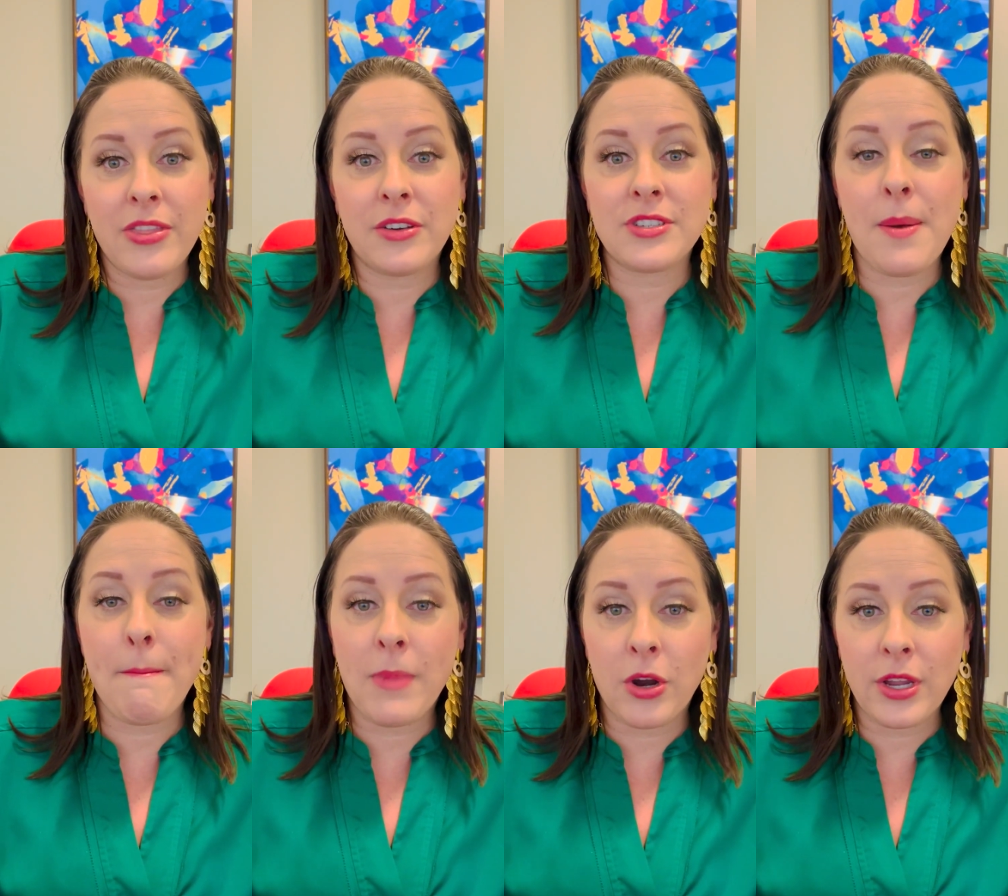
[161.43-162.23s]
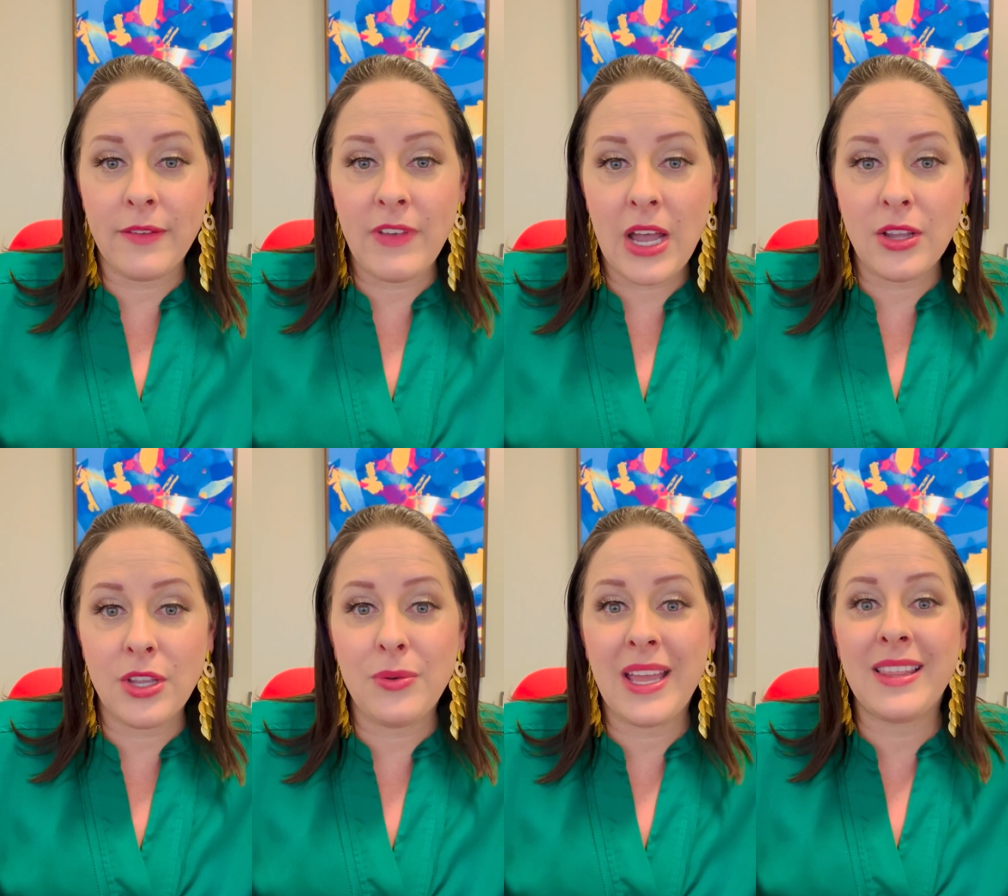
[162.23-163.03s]
There's a market
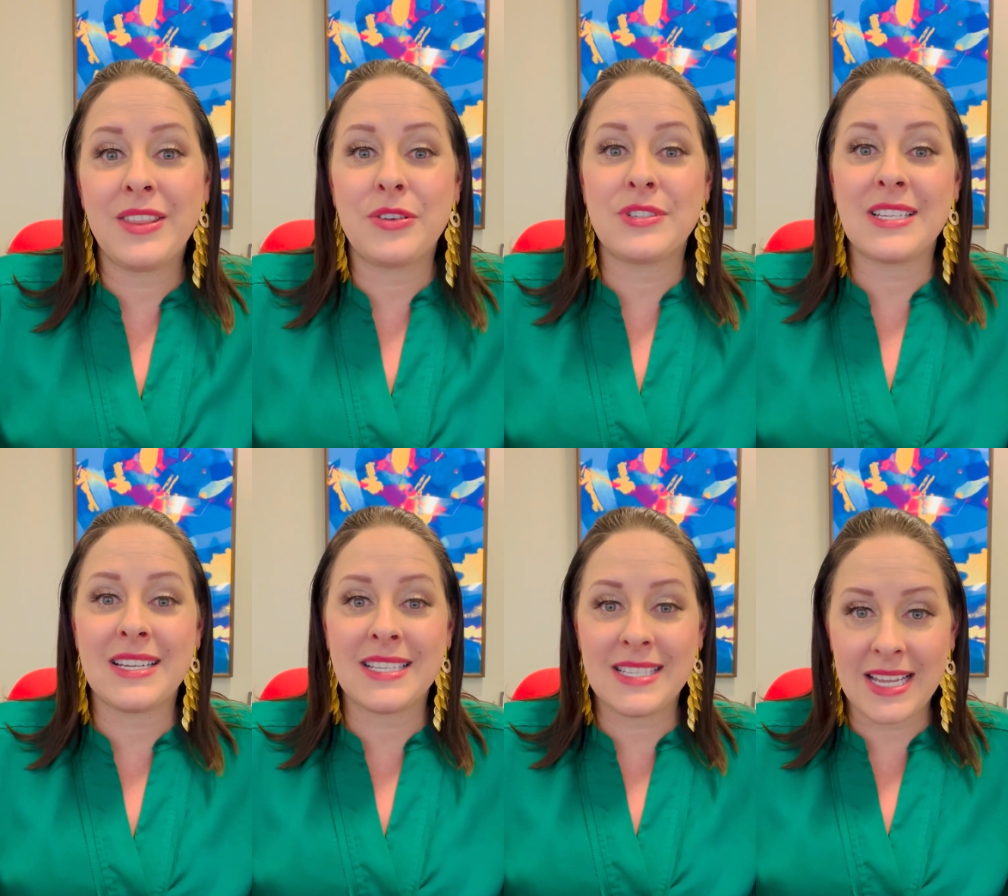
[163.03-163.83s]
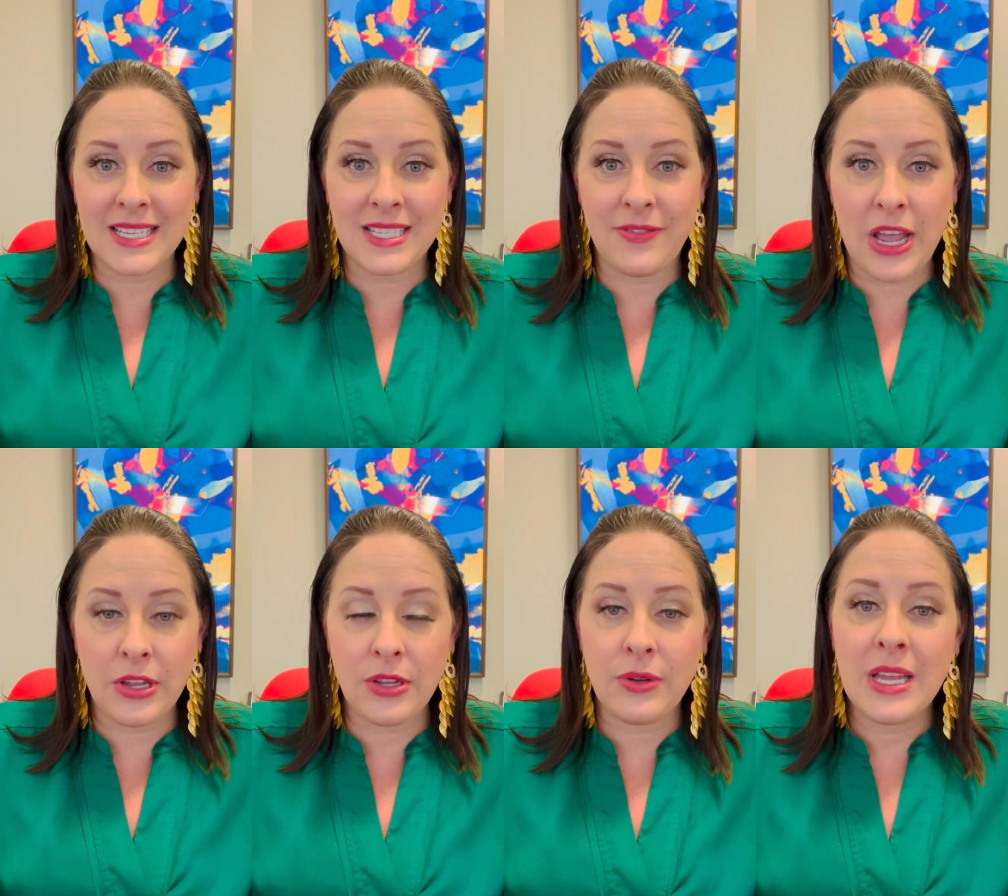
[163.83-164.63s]
value and then there's an assessed value.